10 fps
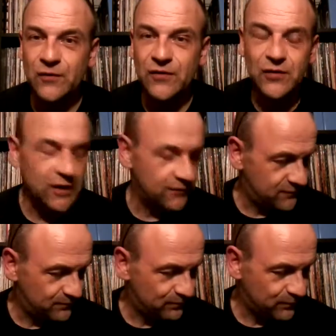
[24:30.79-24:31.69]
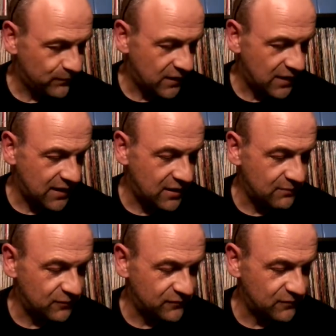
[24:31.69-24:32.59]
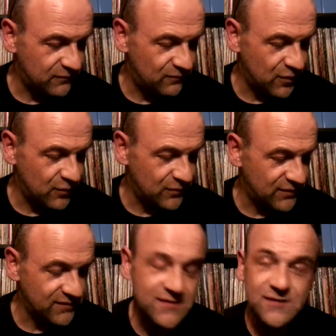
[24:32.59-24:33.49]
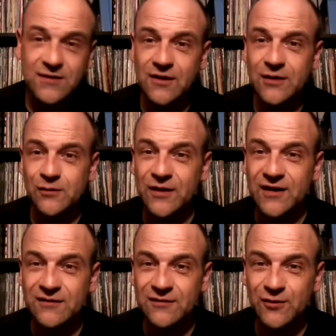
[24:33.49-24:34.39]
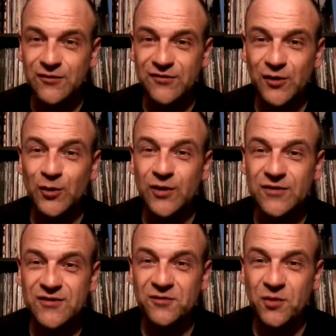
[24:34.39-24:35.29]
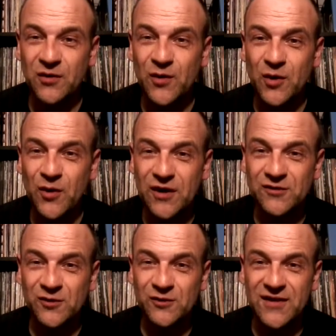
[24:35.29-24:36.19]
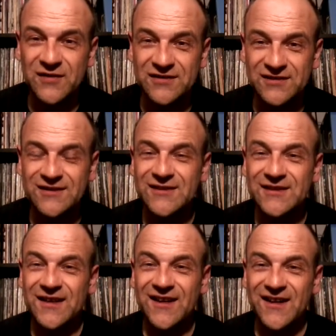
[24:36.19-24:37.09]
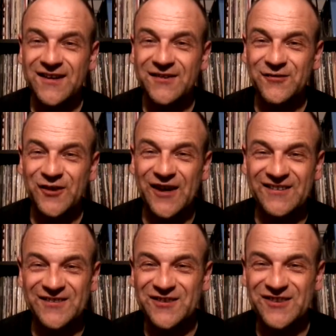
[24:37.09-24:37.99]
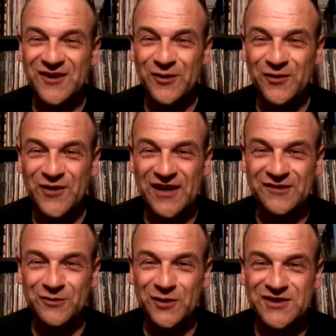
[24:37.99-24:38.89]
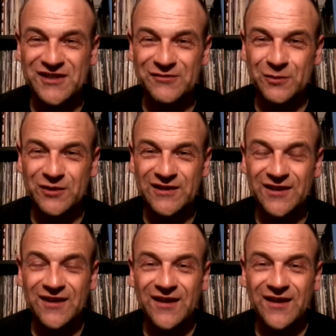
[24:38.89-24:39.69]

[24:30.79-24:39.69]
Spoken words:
few days. And I'm off to go and listen to Glider again, because Soon is just one of the greatest songs ever. Right, so thanks for watching, everybody.